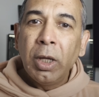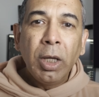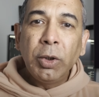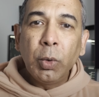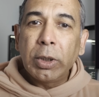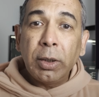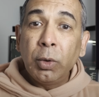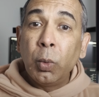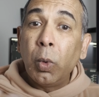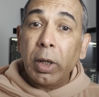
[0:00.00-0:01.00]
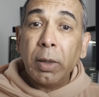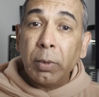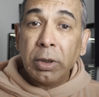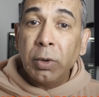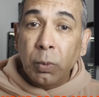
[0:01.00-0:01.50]
You can do whatever
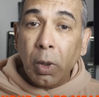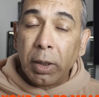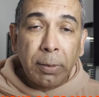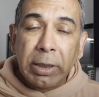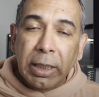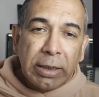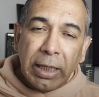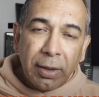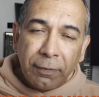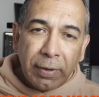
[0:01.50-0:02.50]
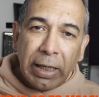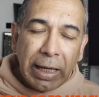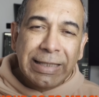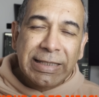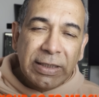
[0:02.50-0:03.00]
you want. I mean, at the end of the day,
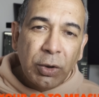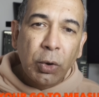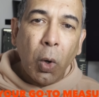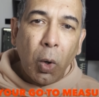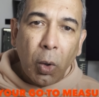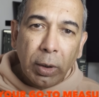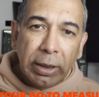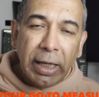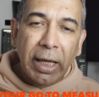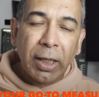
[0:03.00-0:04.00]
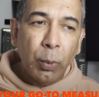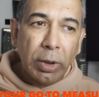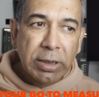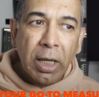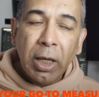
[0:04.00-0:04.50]
it's your canvas.